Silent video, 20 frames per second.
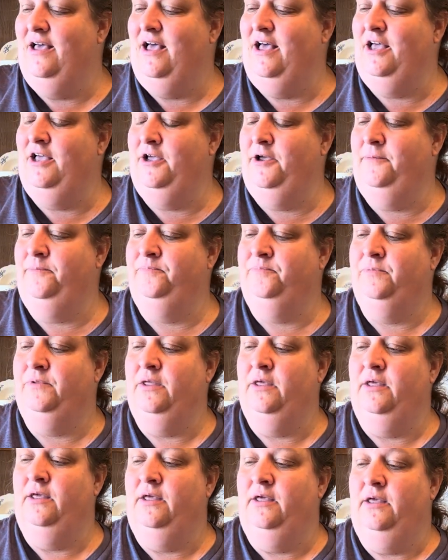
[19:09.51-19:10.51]
Roll
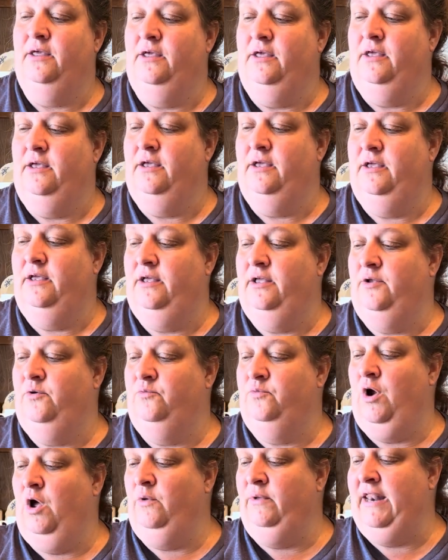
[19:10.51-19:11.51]

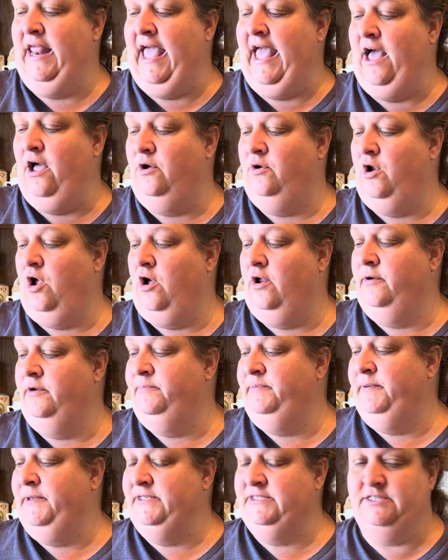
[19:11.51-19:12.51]
it out on a
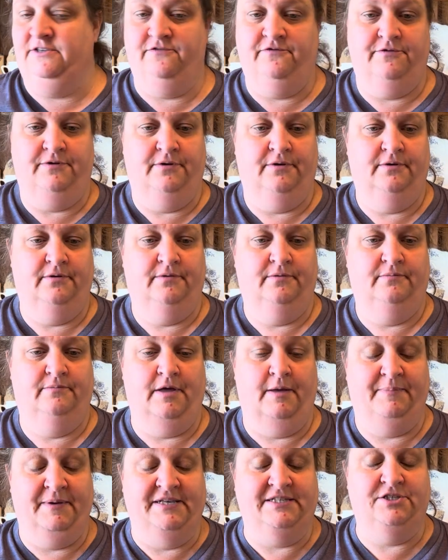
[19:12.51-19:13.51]
piece of
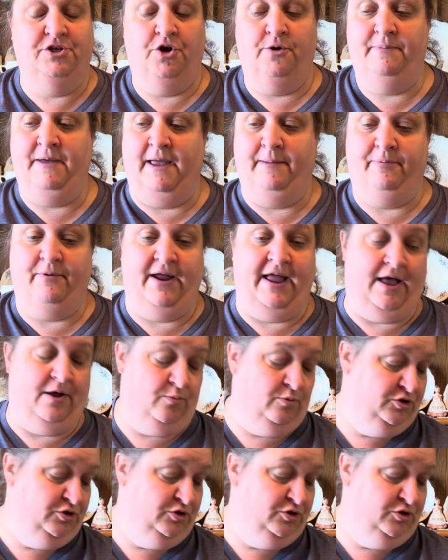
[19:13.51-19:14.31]
your paper out.